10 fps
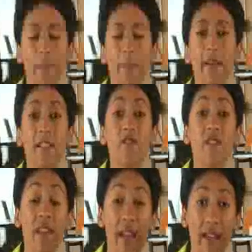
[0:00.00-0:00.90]
The palate's
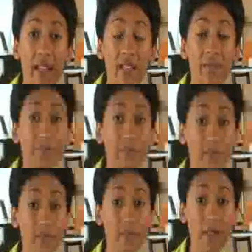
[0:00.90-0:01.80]
very elegant,
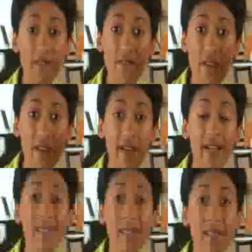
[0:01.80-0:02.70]
very
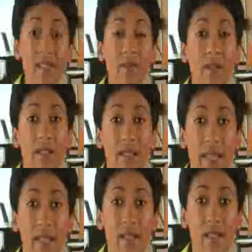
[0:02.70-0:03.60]
nice integrated
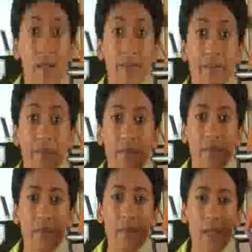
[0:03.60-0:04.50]
tannins,
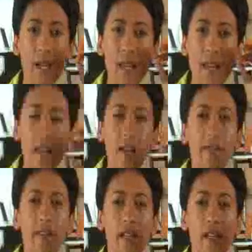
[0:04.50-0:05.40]
a
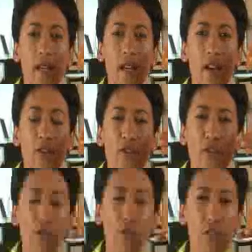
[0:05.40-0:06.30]
lovely
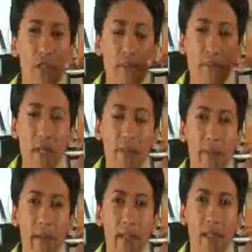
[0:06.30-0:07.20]
fruity
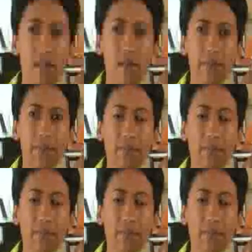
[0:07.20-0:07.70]
mid palate,